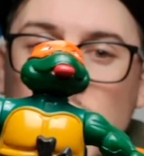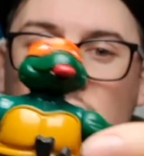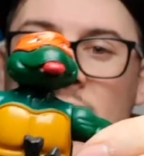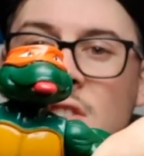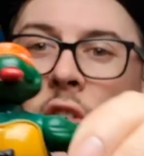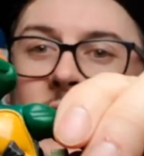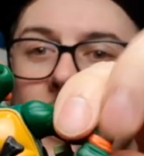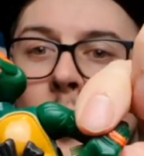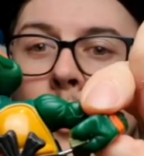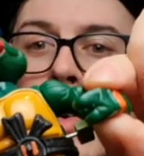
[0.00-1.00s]
see, he's got this
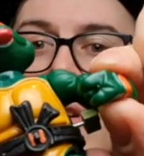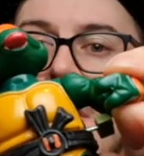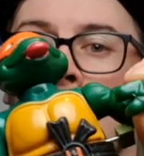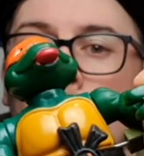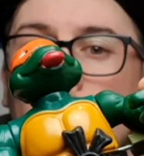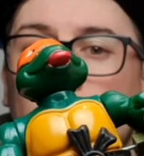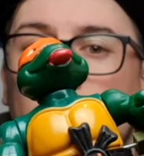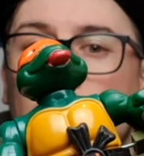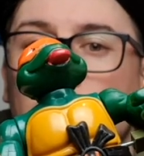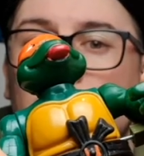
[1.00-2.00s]
little
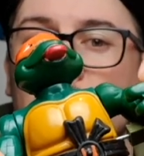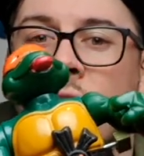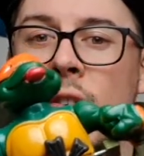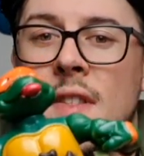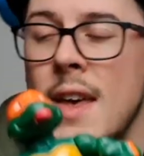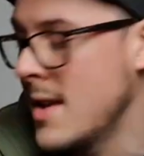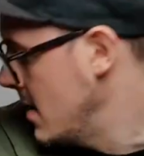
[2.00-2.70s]
twister in there